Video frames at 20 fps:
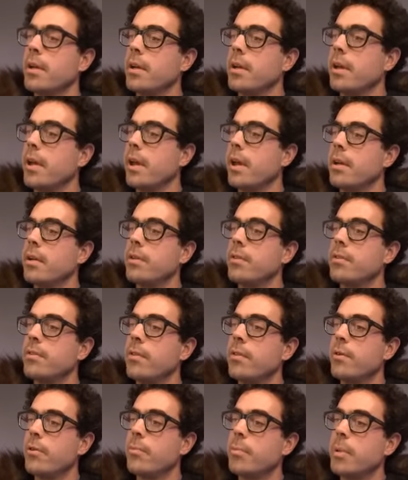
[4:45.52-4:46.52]
guy who
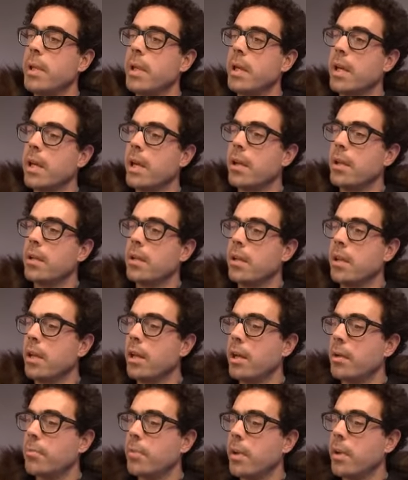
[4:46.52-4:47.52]
told me a
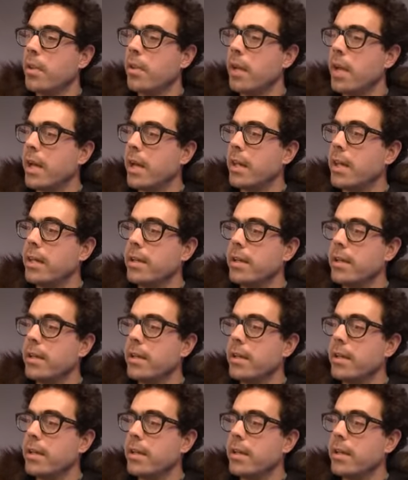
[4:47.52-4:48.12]
lot about that,